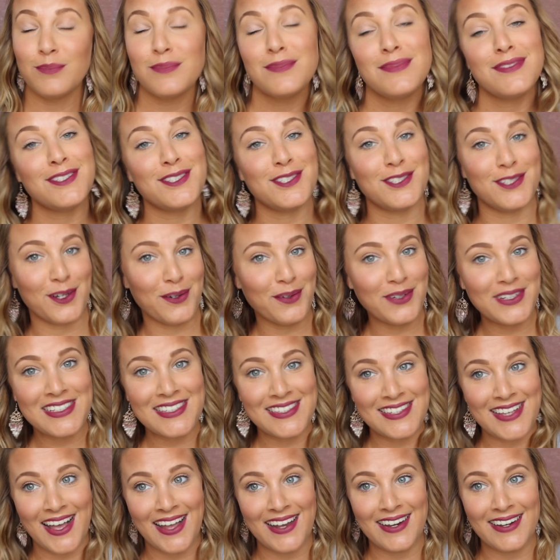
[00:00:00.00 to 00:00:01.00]
So
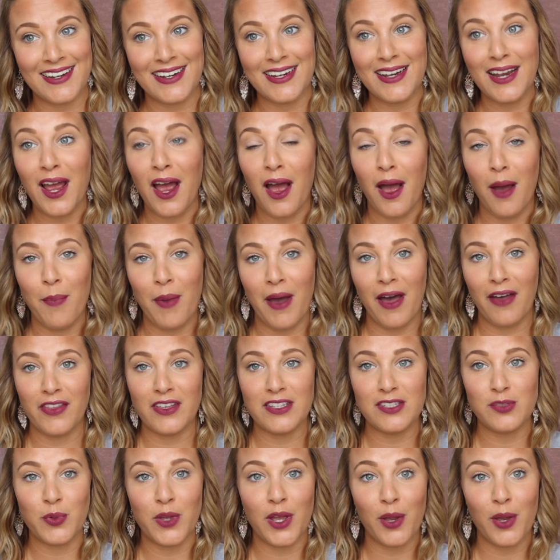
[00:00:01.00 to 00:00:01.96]
excited about this.